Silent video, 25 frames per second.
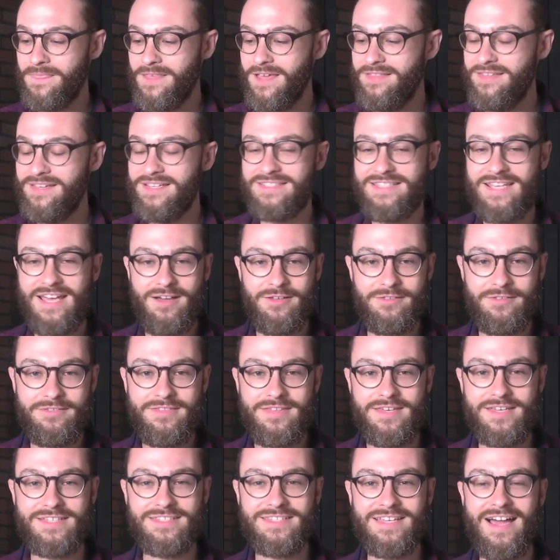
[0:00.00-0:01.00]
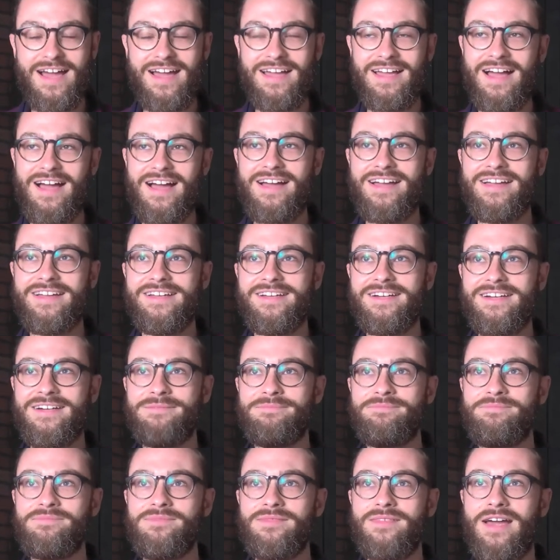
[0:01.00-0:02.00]
I think it's healthy is I, I,
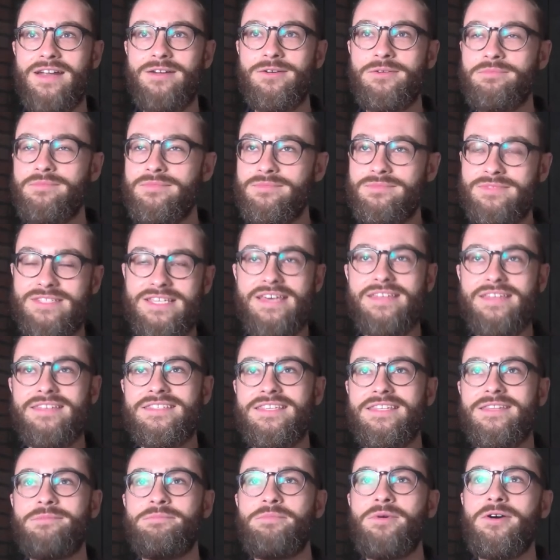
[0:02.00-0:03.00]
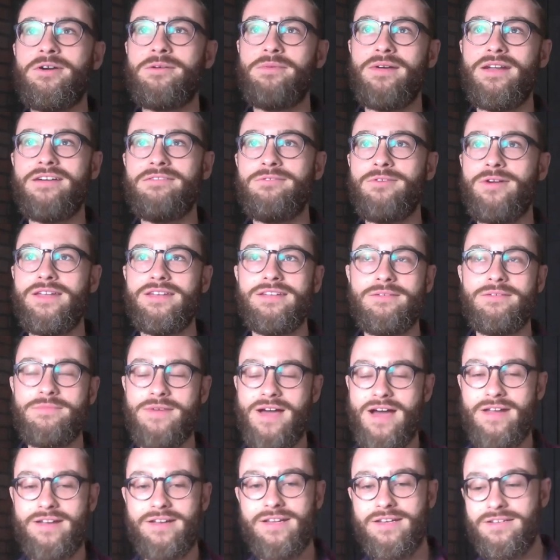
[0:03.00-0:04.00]
um, I don't say this in the book, but I've written
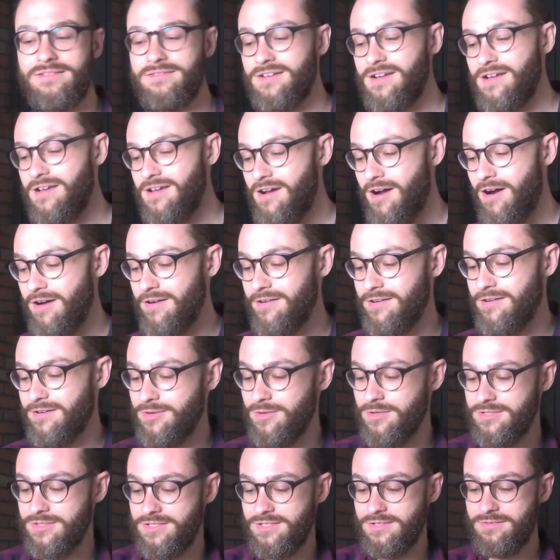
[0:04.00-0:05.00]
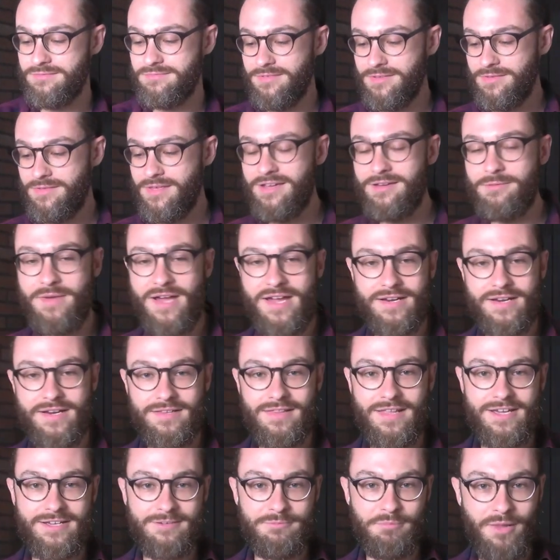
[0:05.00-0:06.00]
about it in articles. You think about it
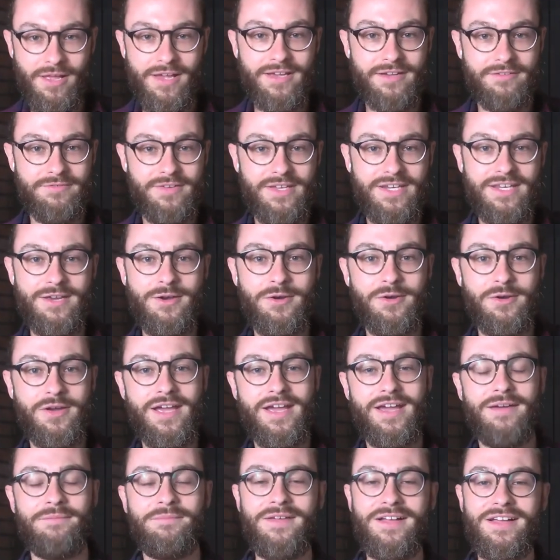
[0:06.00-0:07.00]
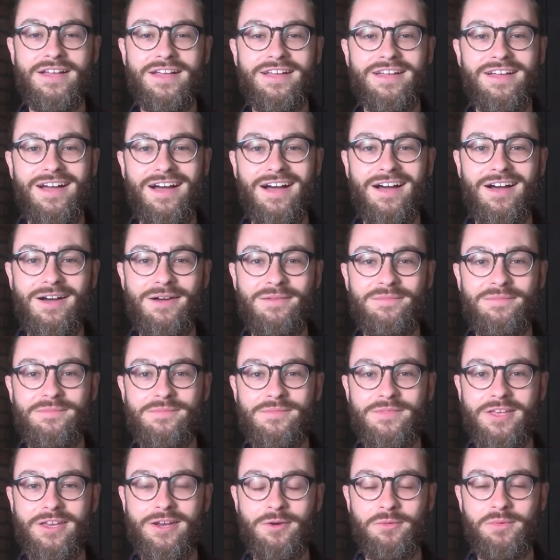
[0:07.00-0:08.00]
mm-hmm. like playing a video game.
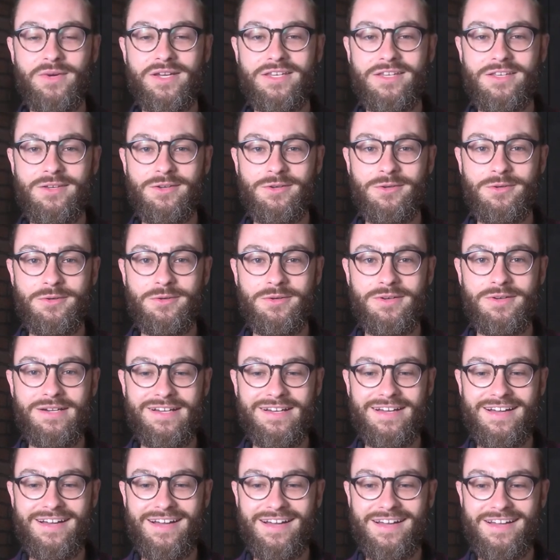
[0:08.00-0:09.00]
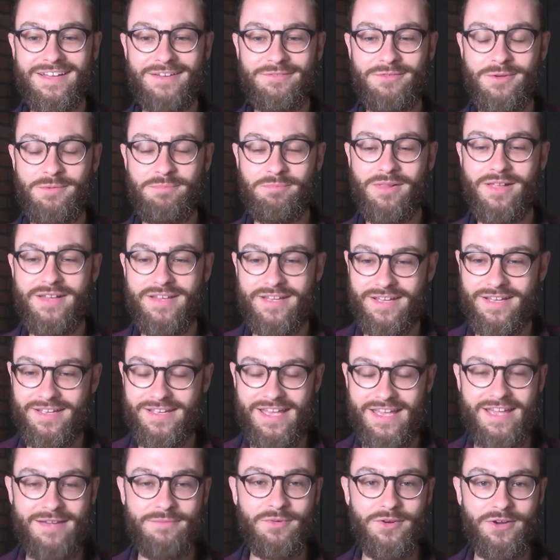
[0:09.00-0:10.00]
Um, you know, when you uh, if you're playing a
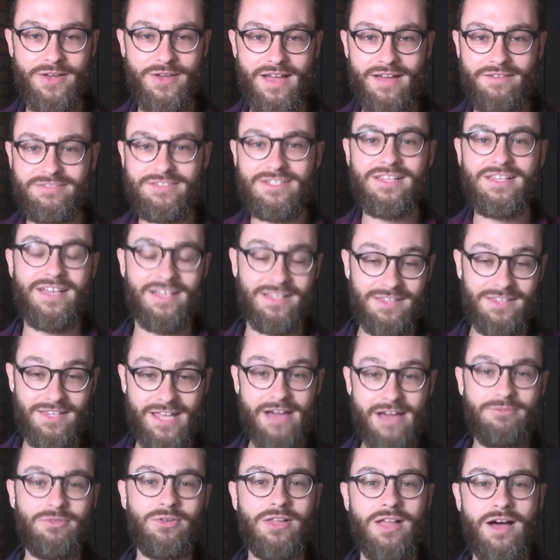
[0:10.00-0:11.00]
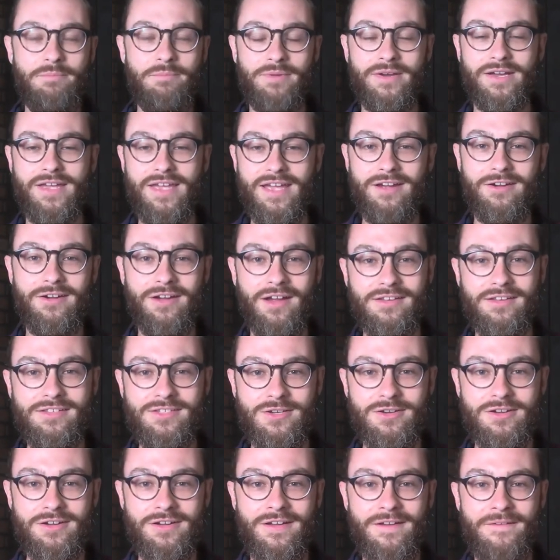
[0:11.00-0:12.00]
game where you have to like level up a
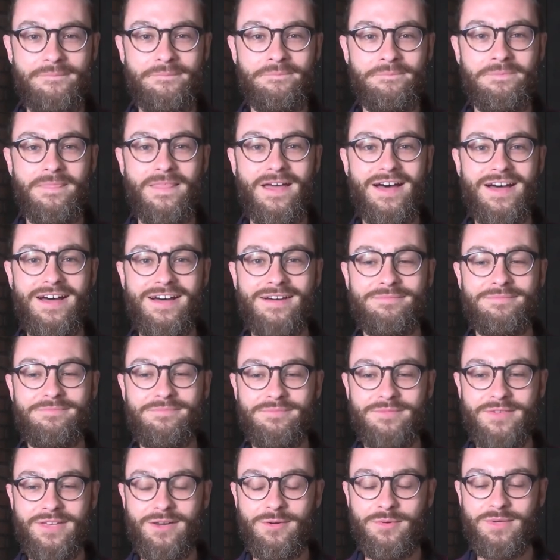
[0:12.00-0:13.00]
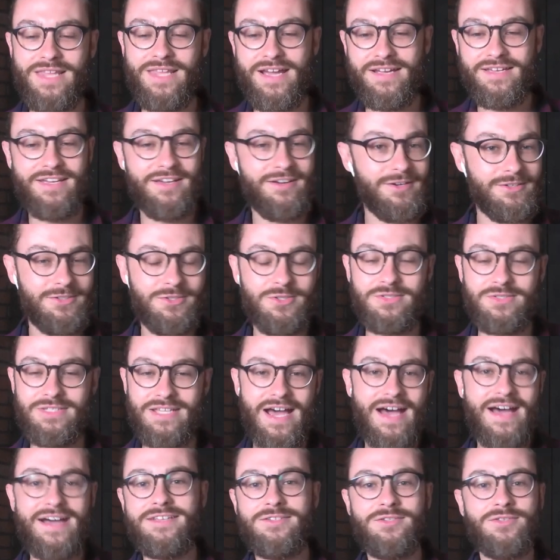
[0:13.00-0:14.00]
character, um, you know, when that character
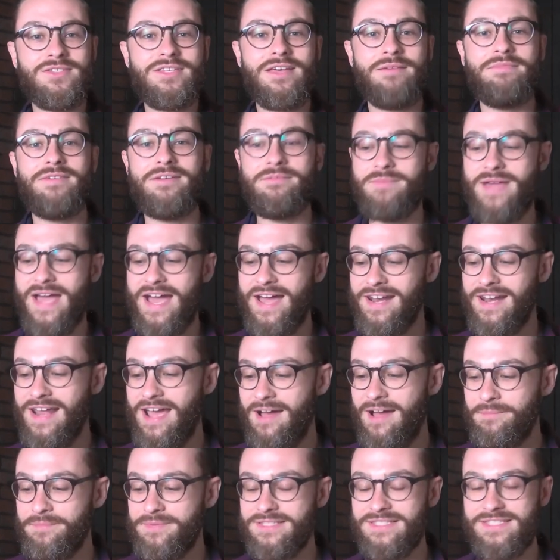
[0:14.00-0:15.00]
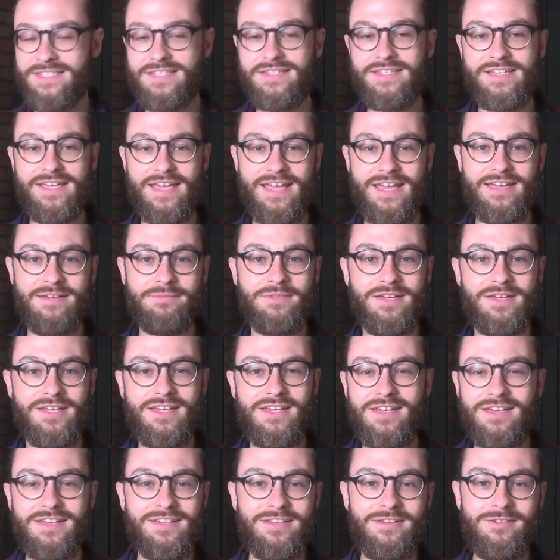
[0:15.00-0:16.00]
dies or something bad happens in the game,
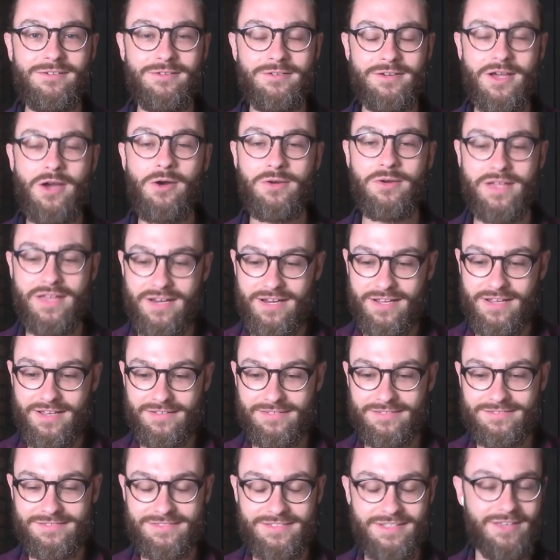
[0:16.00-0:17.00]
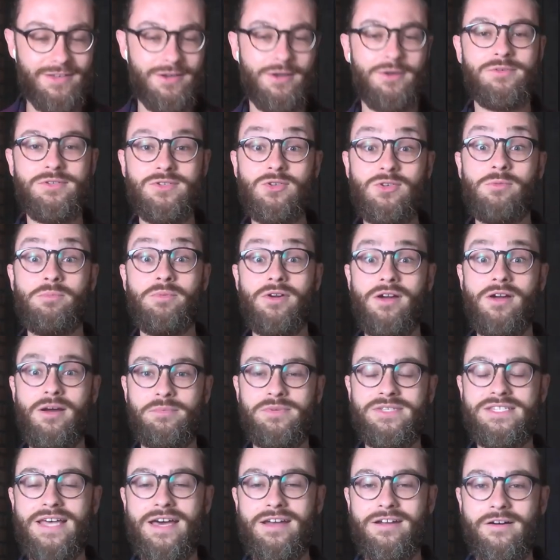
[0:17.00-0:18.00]
you don't go getting you know super
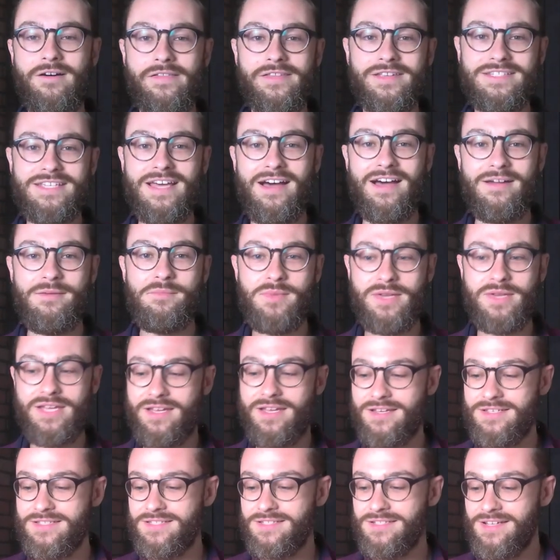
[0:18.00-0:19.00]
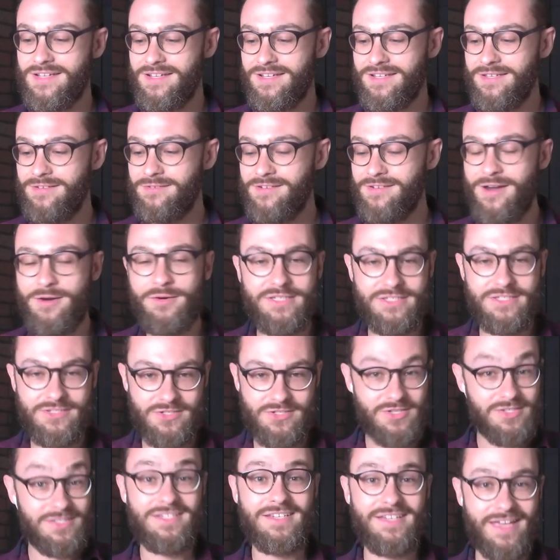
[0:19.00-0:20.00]
upset all the time because you know it's
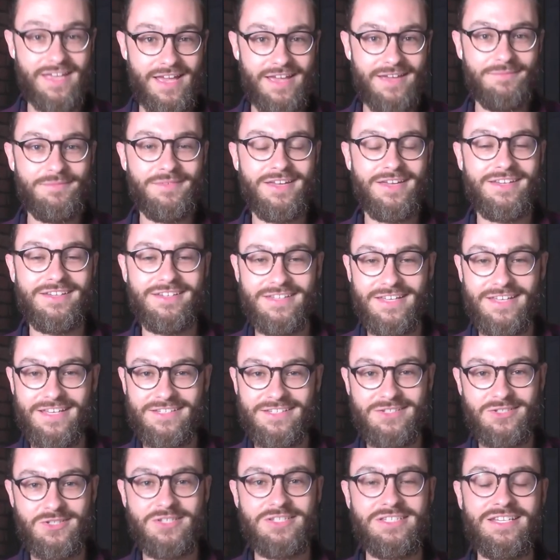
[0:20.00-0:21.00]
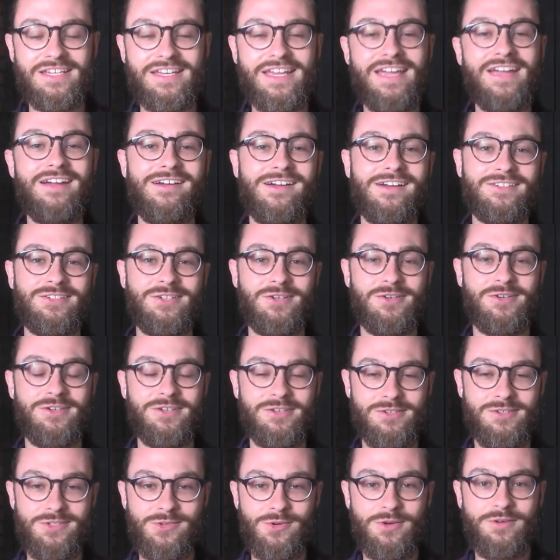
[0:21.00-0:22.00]
just a game and it's just a character
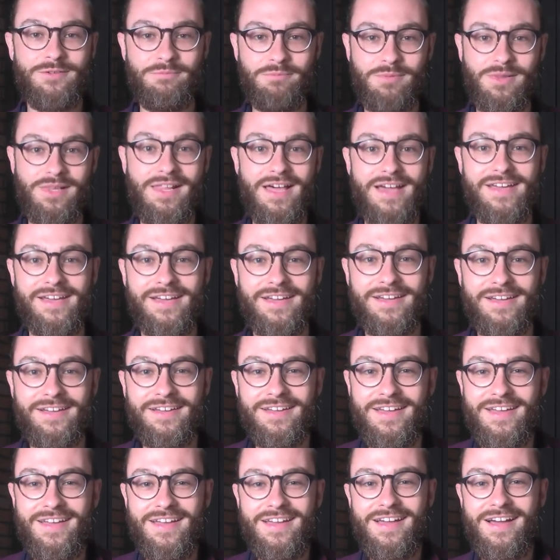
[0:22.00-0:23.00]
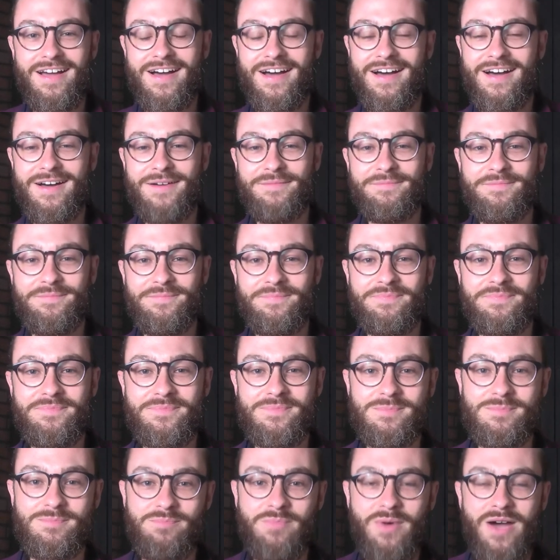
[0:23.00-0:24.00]
you're sort of playing. Um,
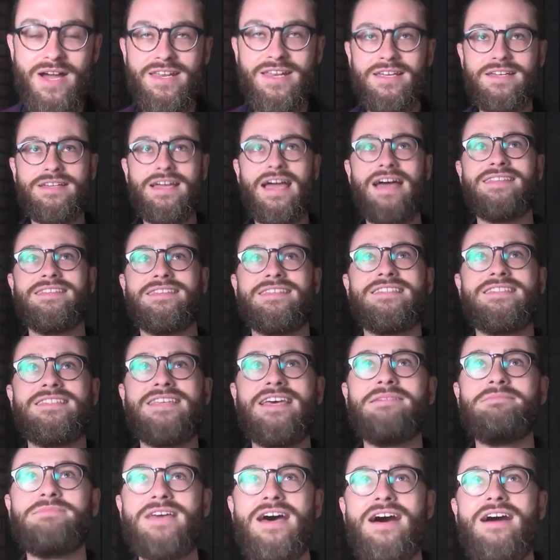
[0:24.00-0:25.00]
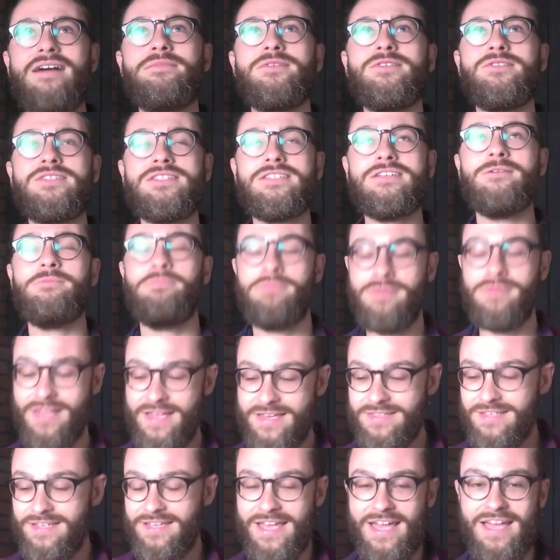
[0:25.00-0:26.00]
but at the same time, you still
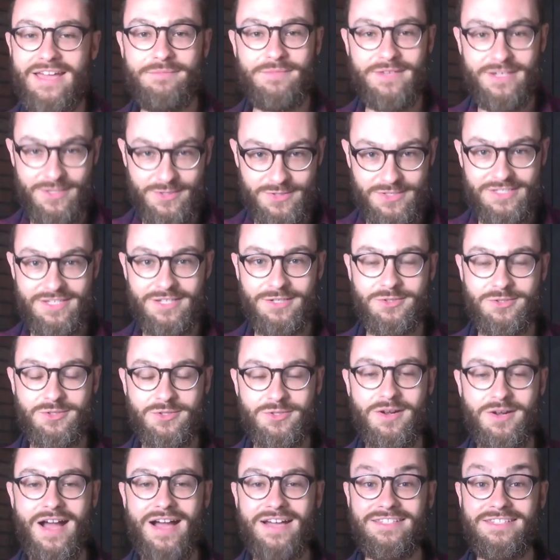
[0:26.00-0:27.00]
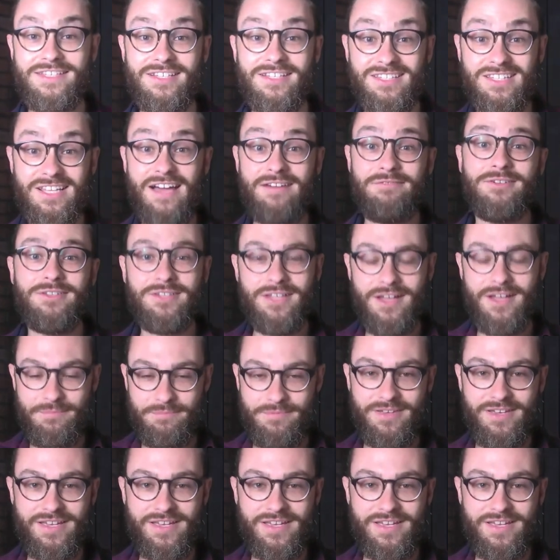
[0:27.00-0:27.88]
play the game and you still try to level up the